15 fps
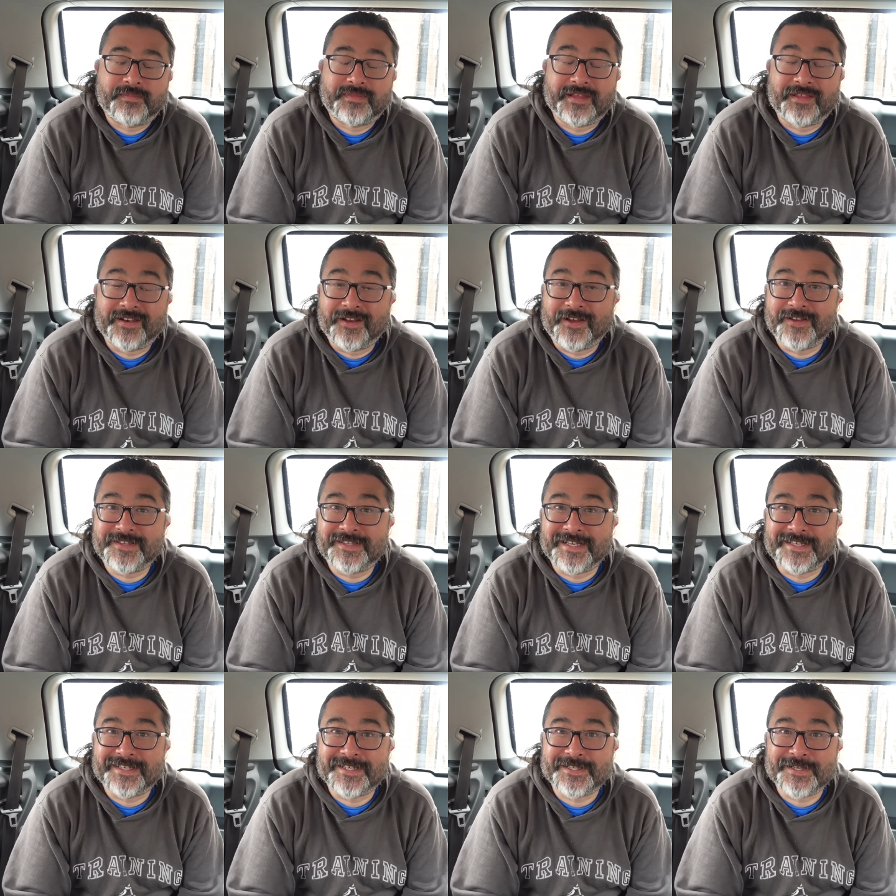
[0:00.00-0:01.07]
Now, the last
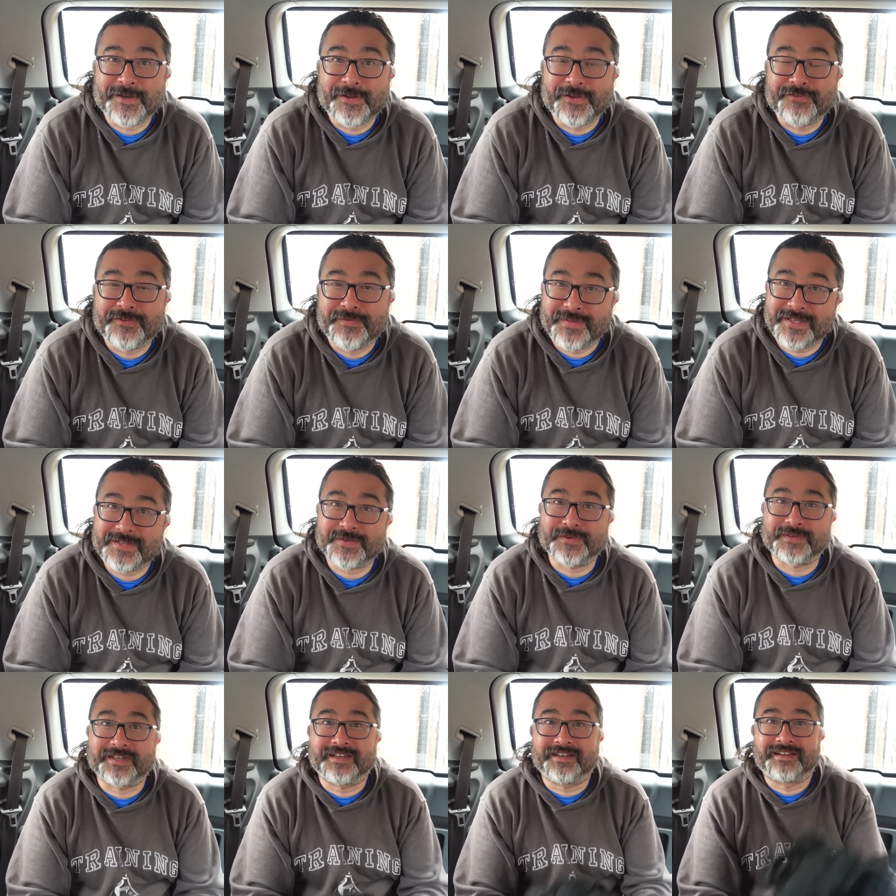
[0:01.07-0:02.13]
thing to show you from this
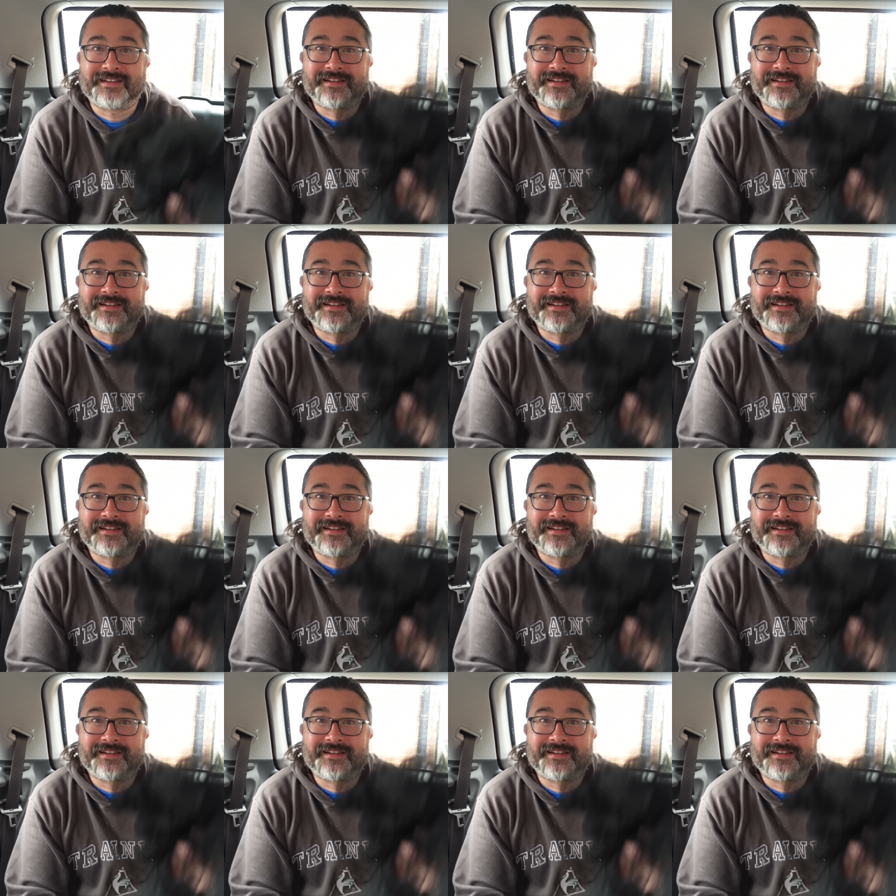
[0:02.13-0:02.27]
order,